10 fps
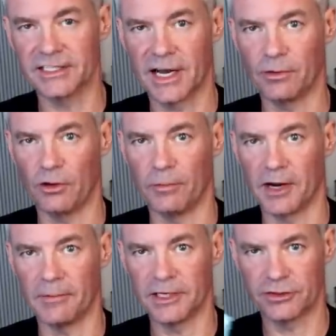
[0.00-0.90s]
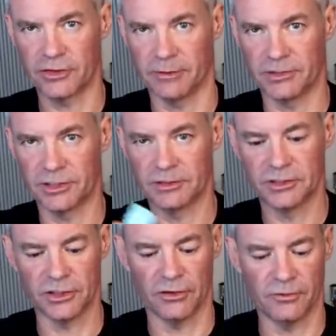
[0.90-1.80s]
is I will open up my strips.
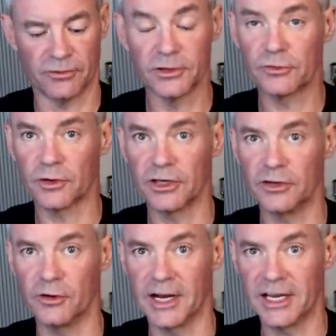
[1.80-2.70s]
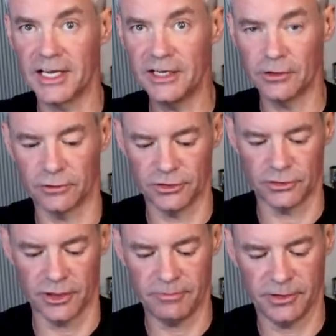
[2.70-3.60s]
So first we're going to do a ketone
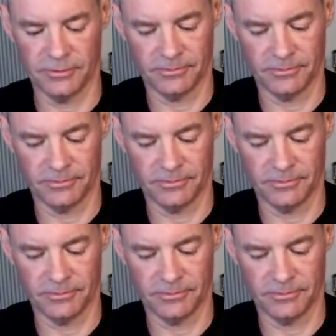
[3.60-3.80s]
strip.